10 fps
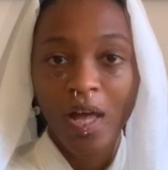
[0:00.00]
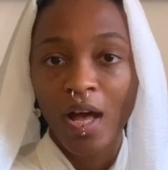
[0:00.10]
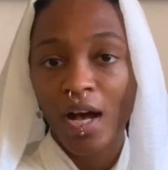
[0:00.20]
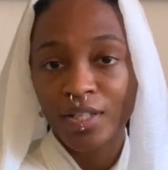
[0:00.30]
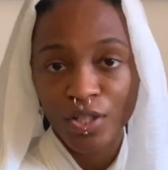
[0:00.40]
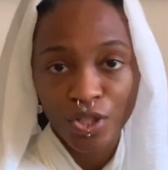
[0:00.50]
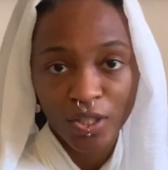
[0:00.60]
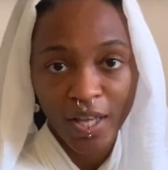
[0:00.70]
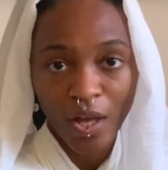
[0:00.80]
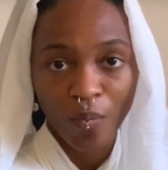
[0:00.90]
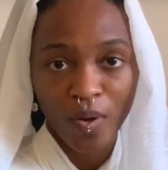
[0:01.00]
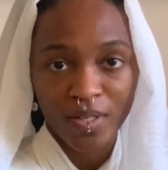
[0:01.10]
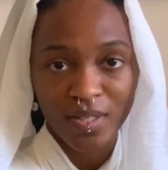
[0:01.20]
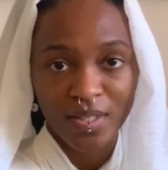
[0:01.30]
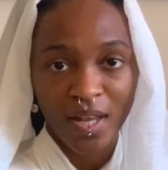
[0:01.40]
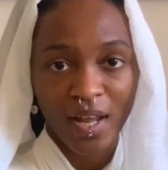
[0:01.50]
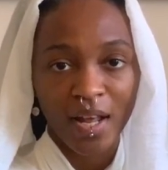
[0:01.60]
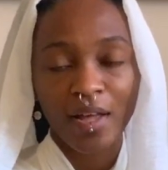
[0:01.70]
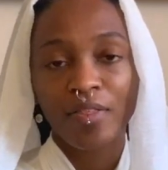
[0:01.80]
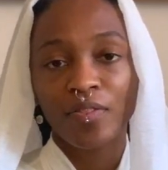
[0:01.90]
Additionally, I want to
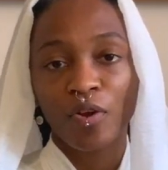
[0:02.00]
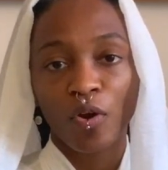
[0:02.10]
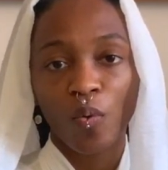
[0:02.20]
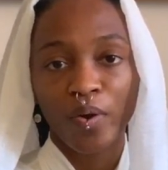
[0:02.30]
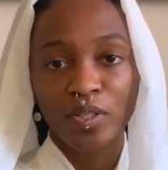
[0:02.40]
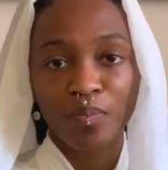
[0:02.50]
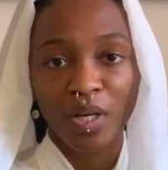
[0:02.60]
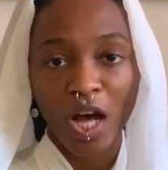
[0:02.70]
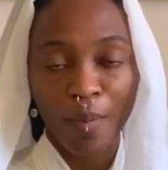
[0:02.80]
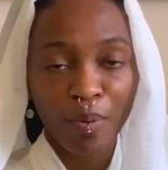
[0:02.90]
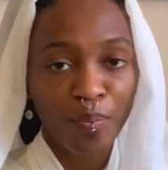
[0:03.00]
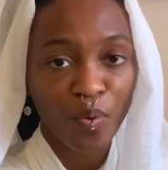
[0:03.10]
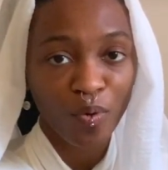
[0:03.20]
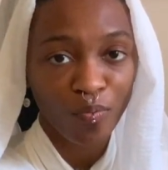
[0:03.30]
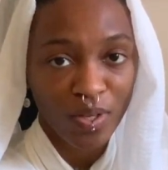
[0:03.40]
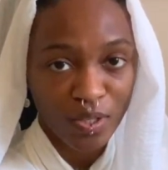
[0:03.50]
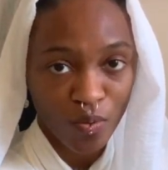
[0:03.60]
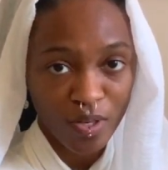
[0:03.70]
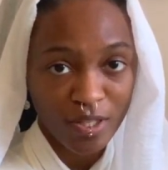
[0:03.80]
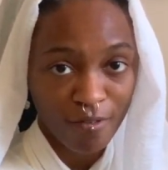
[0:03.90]
say that there are going to be a couple more
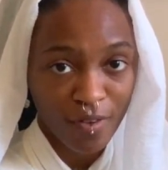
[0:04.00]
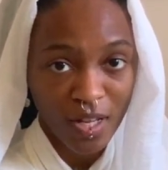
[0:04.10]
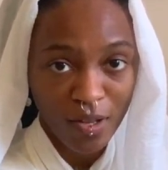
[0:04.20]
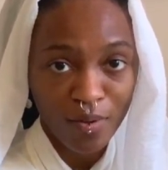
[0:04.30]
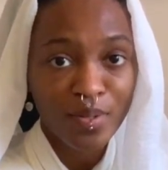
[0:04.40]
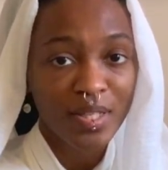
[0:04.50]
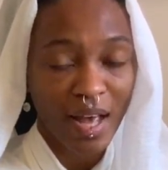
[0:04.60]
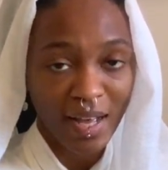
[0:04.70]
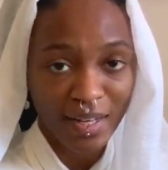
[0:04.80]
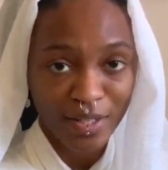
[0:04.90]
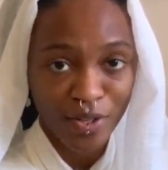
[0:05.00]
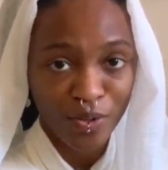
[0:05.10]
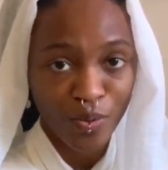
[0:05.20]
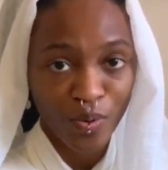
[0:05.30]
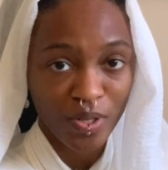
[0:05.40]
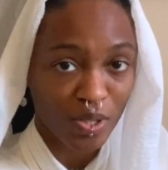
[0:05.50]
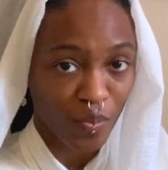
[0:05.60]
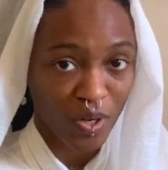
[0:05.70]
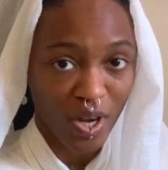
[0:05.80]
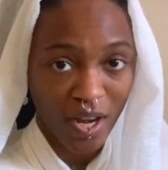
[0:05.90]
resource videos added to the course that
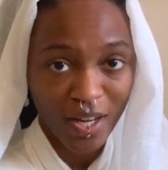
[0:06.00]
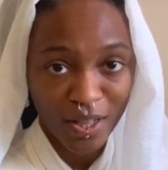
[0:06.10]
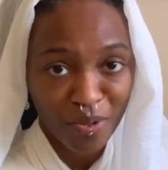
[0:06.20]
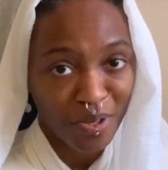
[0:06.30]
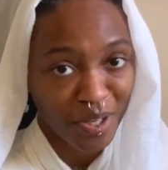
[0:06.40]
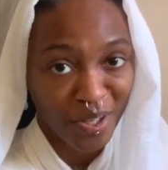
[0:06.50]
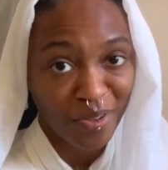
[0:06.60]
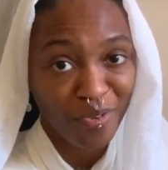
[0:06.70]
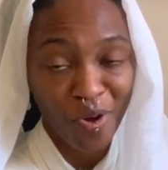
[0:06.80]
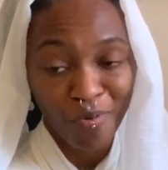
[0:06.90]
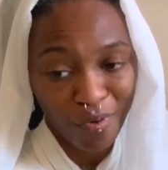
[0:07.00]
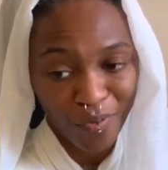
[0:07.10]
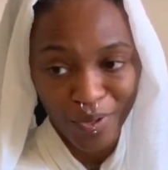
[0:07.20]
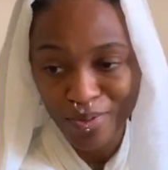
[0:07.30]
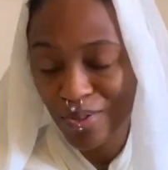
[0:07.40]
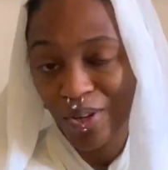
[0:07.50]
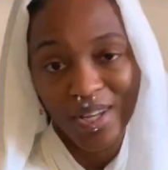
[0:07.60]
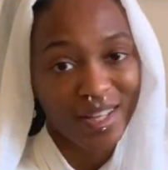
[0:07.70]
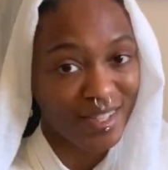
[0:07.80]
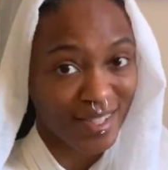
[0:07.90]
were not included in the overview, so you
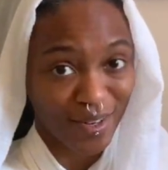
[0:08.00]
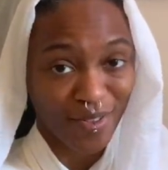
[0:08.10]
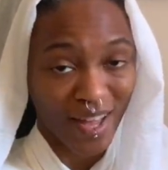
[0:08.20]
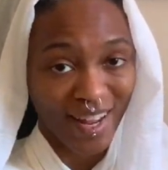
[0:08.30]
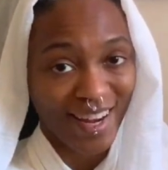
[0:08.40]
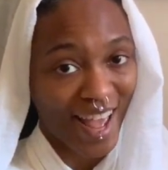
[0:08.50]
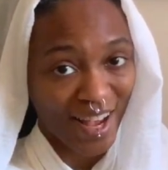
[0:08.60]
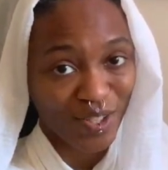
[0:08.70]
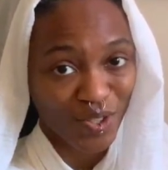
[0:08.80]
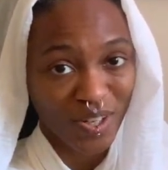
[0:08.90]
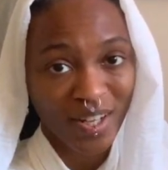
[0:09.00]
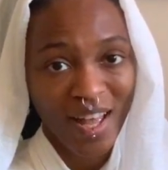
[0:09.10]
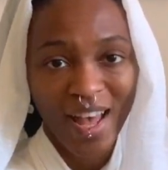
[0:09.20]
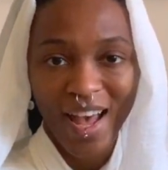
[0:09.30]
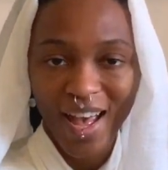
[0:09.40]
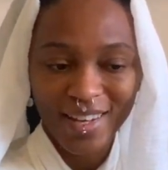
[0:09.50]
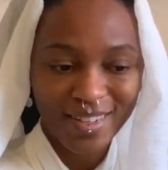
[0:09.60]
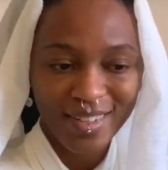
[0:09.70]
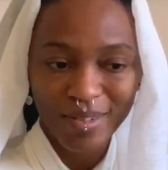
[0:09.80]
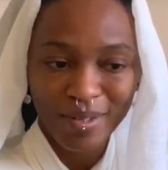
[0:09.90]
can consider that an extra.
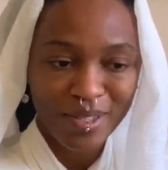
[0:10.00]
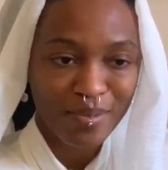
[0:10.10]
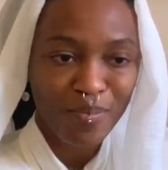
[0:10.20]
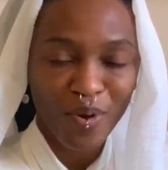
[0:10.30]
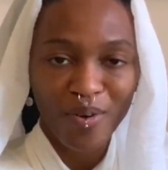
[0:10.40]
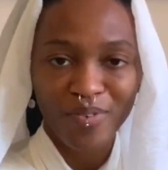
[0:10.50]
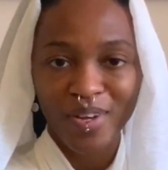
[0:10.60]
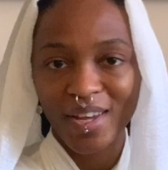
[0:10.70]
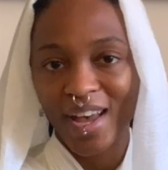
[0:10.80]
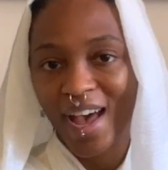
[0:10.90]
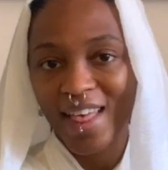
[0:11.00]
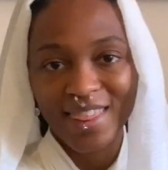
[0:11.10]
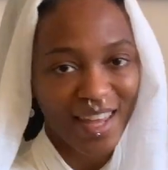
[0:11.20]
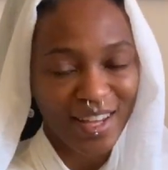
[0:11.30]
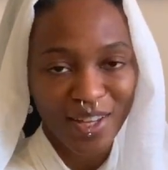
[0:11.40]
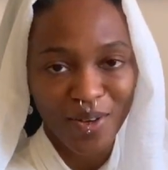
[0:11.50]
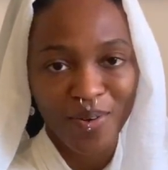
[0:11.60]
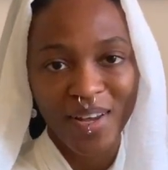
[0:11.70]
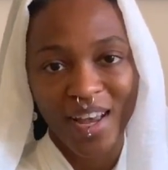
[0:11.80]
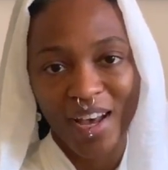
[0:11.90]
And it's more of a thank
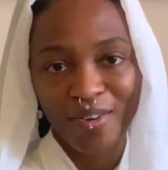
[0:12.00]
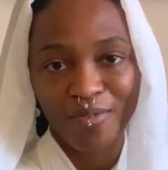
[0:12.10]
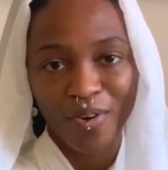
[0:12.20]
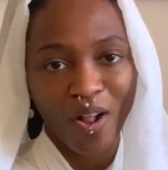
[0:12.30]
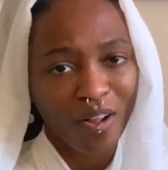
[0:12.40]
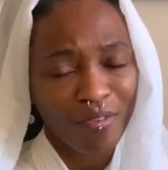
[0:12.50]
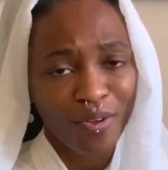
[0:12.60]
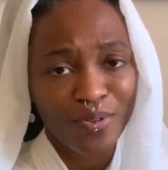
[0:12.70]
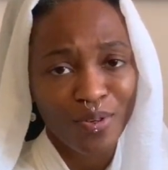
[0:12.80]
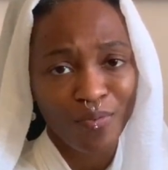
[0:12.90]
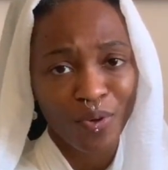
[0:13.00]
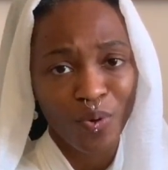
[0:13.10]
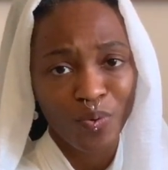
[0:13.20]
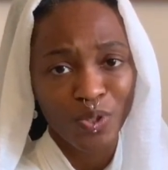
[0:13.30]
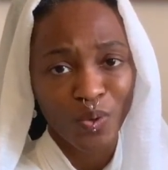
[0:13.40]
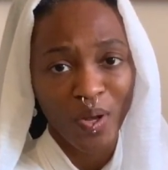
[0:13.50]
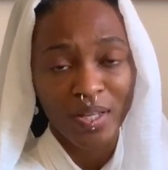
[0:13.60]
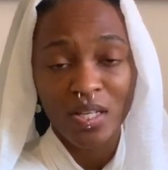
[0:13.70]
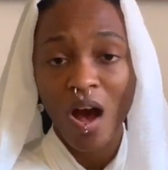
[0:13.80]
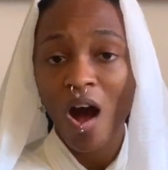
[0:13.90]
you again for all those of you who
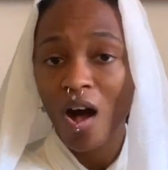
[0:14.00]
joined.